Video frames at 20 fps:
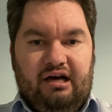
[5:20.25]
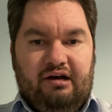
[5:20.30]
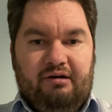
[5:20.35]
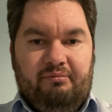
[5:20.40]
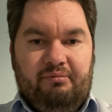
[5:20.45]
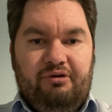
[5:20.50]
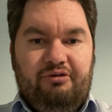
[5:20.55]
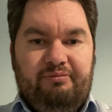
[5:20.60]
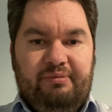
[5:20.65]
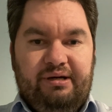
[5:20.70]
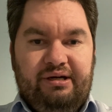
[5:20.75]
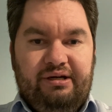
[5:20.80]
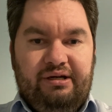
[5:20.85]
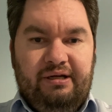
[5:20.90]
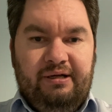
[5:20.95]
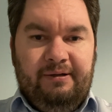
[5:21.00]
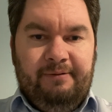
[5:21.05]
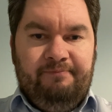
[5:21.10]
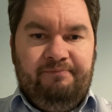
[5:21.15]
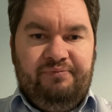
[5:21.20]
movement,
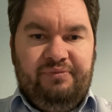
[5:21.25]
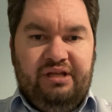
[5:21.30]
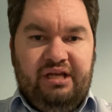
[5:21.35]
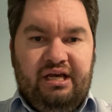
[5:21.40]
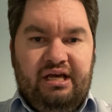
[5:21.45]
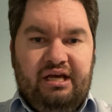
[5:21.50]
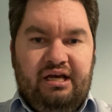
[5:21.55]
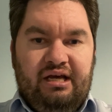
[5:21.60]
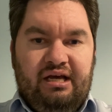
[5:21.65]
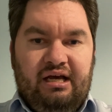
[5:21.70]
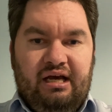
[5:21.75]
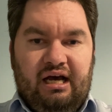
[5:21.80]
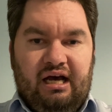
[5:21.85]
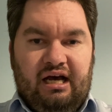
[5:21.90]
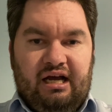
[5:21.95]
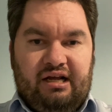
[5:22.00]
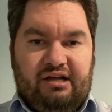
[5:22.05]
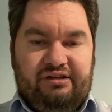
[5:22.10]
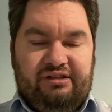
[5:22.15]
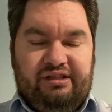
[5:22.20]

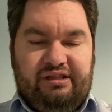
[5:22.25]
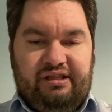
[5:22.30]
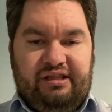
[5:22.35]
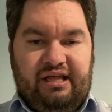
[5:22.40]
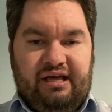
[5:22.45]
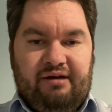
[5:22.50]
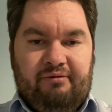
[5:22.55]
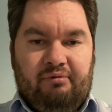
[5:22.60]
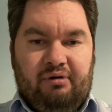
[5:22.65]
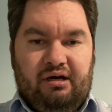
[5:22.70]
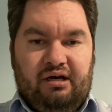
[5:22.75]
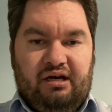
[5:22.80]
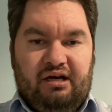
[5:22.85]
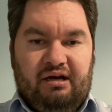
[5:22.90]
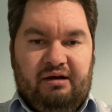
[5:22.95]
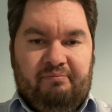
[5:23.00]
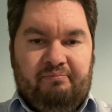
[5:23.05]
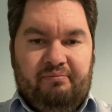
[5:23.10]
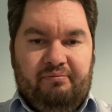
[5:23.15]
because there were